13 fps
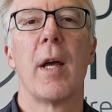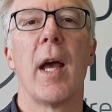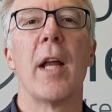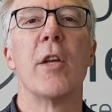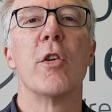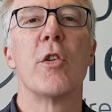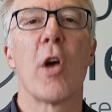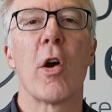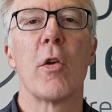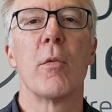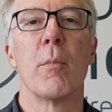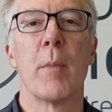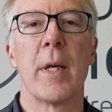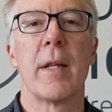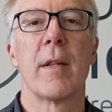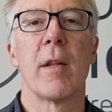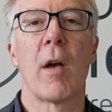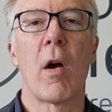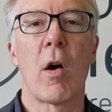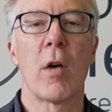and you don't meet
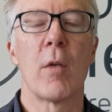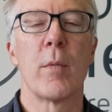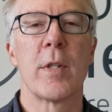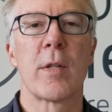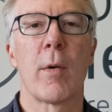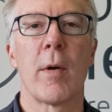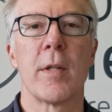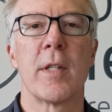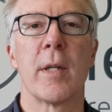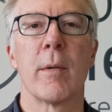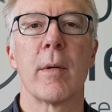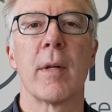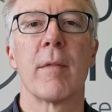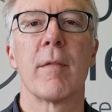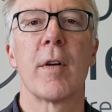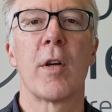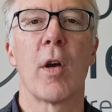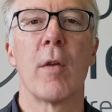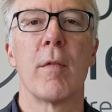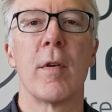the high risk criteria for
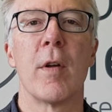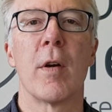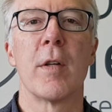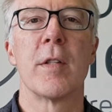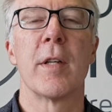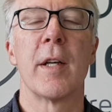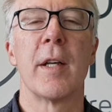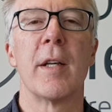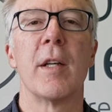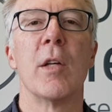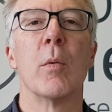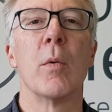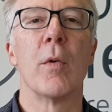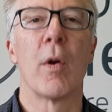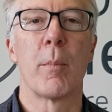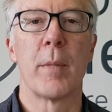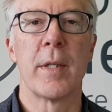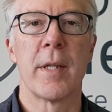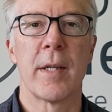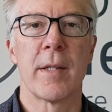COVID-19, you will not be
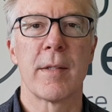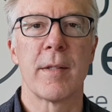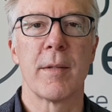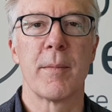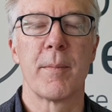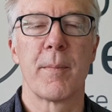tested.